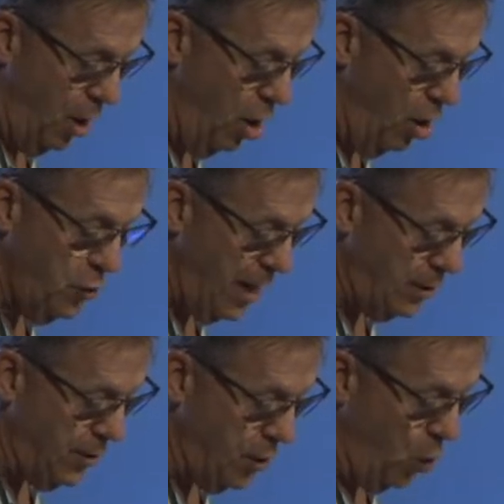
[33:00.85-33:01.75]
All who
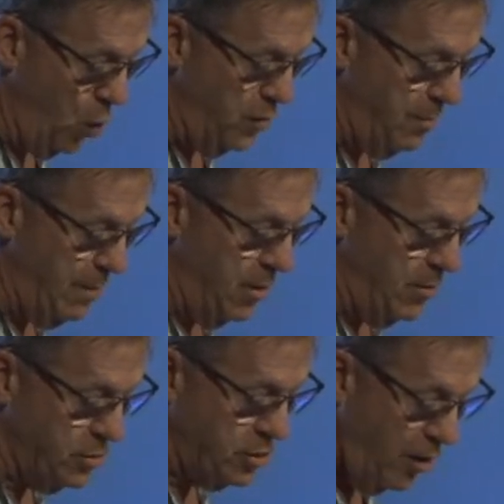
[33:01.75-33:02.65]
handle the oar, the
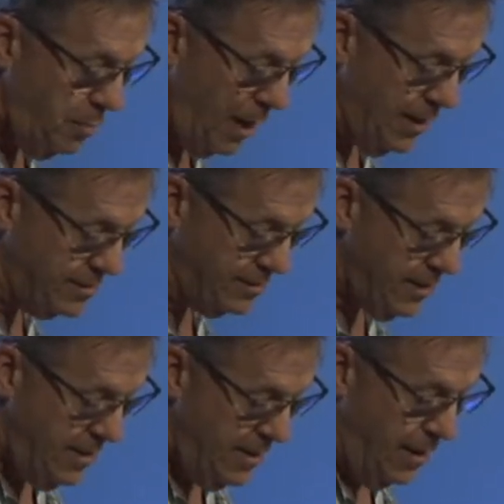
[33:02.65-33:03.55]
mariners, all the pilots
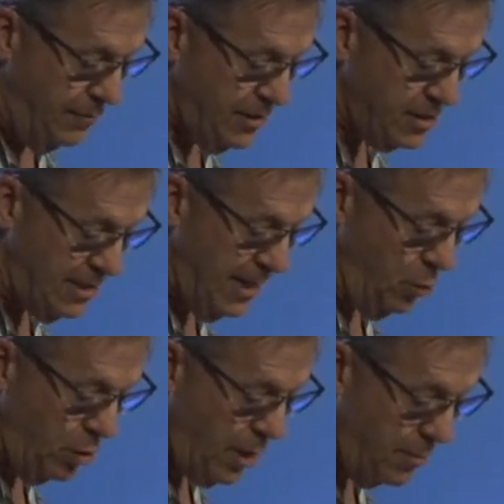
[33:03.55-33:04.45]
of the sea
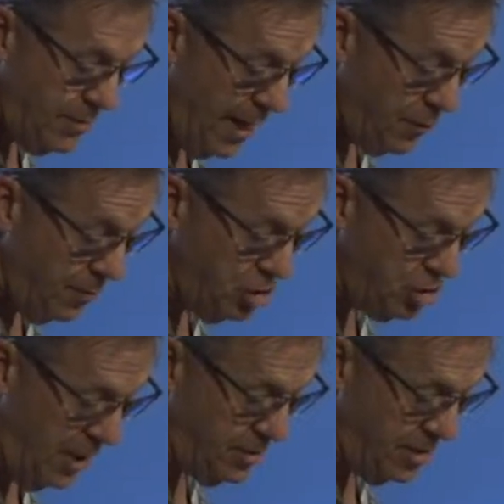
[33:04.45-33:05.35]
will come down from their
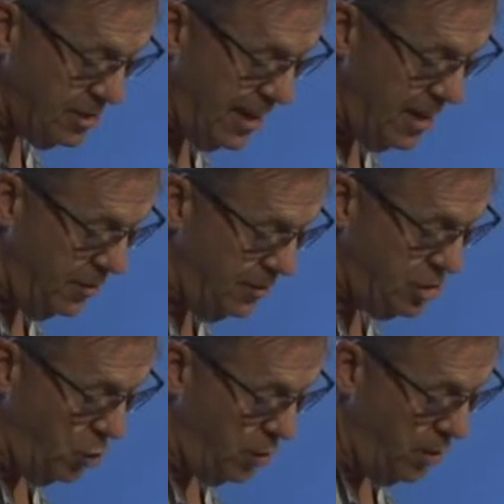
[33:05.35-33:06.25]
ships and stand on the
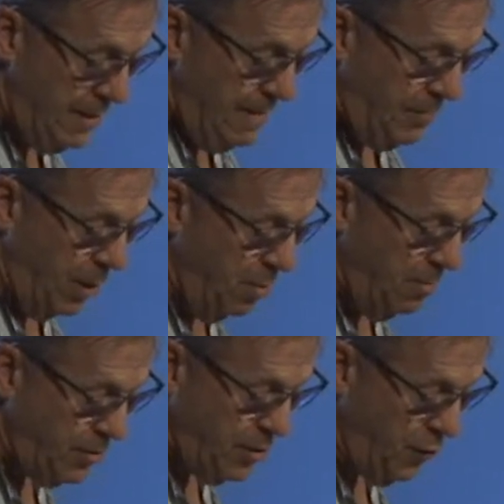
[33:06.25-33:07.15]
shore. They will
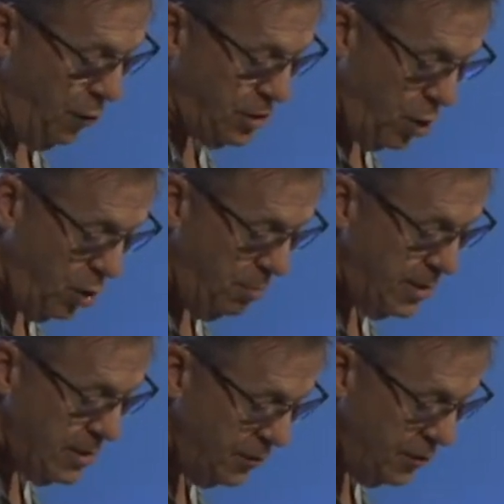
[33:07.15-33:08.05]
make their voice heard
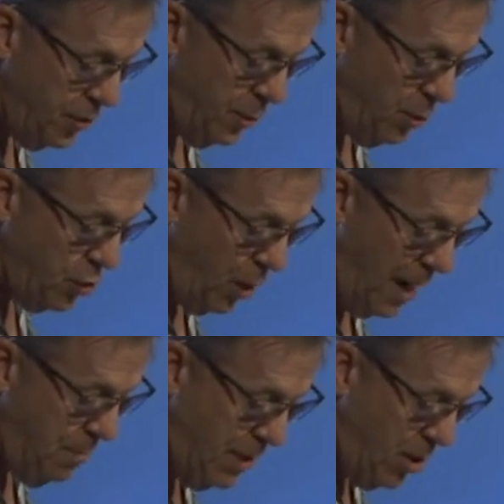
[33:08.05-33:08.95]
because of you. They will
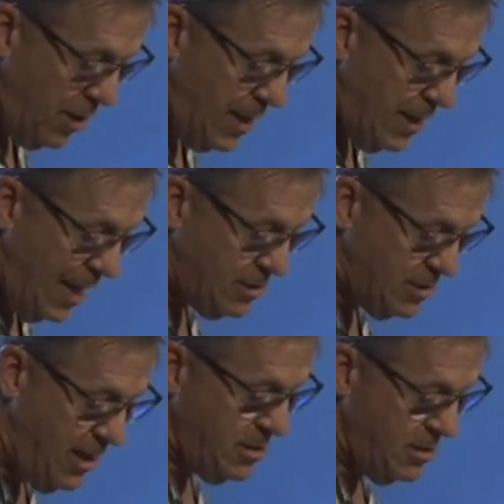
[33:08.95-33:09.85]
cry bitterly and
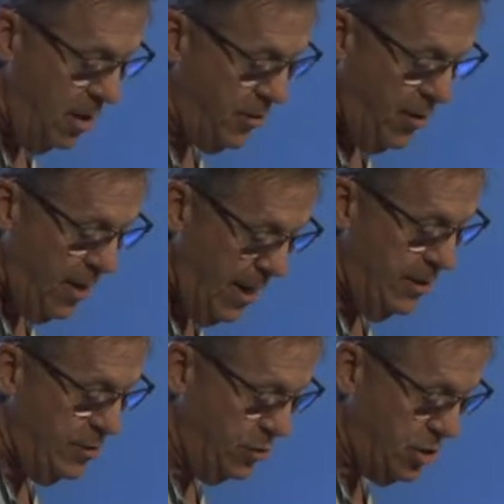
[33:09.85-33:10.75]
cast dust on their
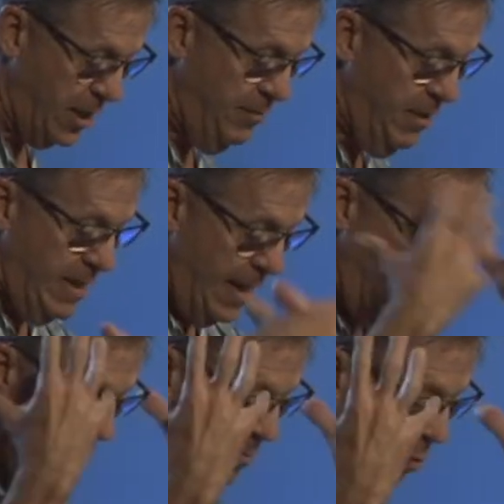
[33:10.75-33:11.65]
heads, which again,
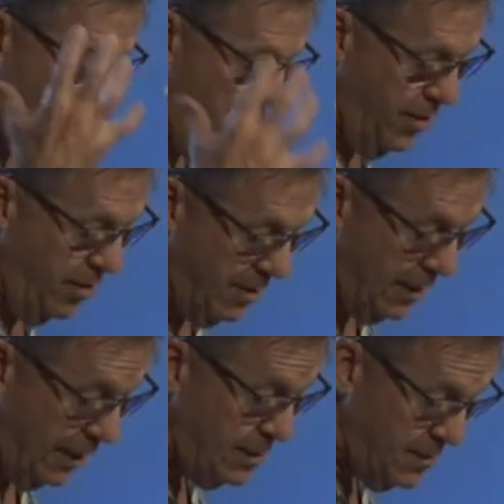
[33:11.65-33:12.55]
how they mourned in the
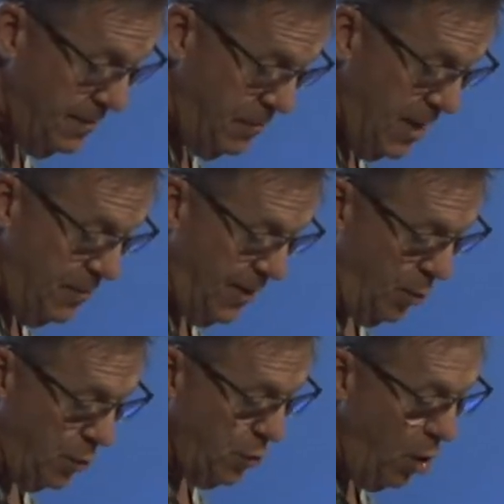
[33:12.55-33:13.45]
Middle East. They
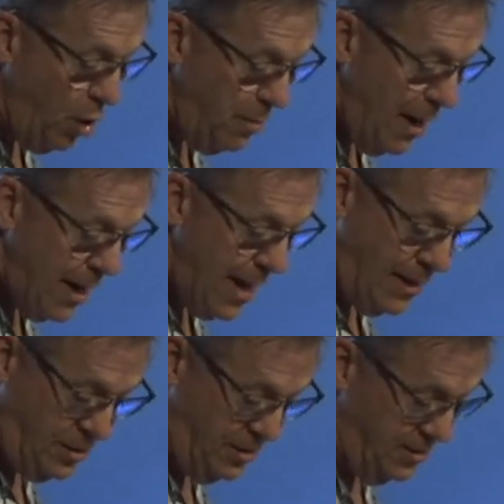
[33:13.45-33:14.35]
will roll about in
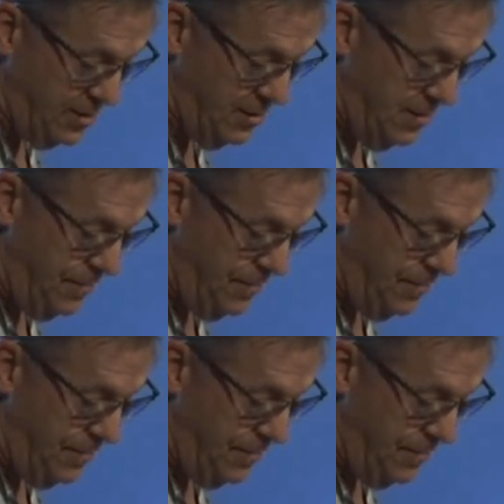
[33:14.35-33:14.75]
ashes.